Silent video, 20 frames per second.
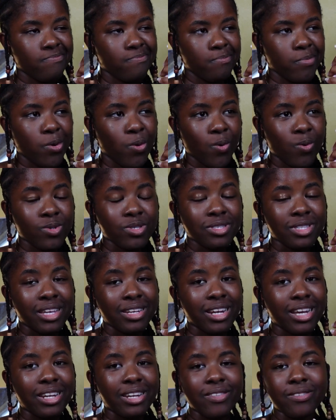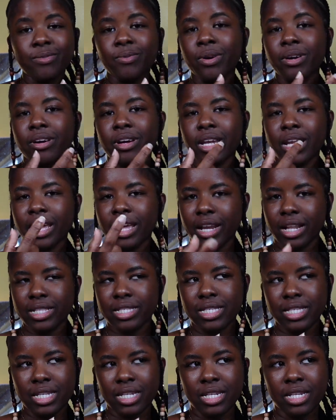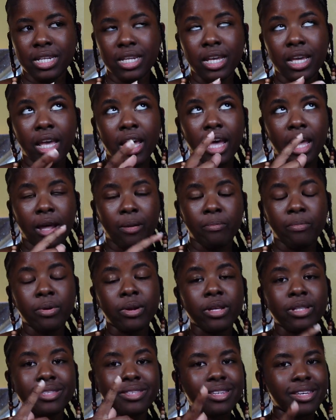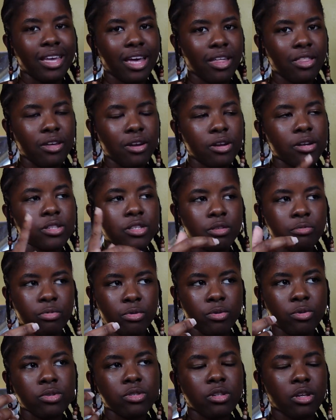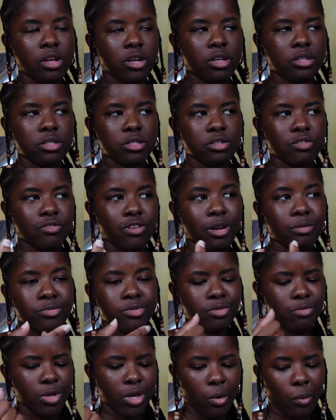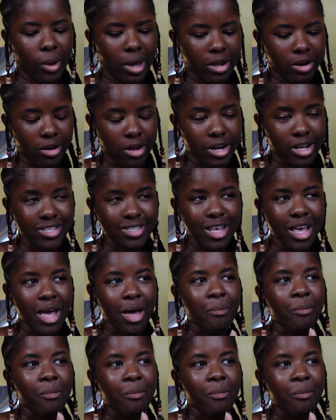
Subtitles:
posts that I need to work on editing and putting together to post on Instagram, to be quite honest.